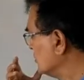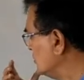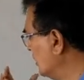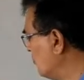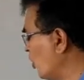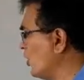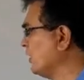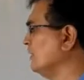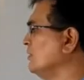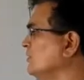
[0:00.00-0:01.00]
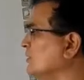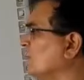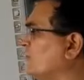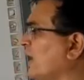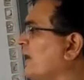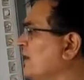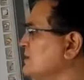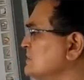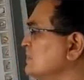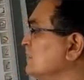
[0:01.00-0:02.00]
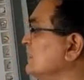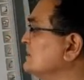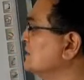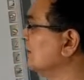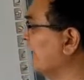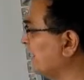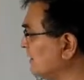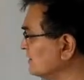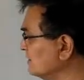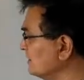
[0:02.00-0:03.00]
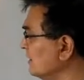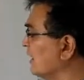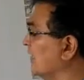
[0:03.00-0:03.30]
the boy Franz is a narrator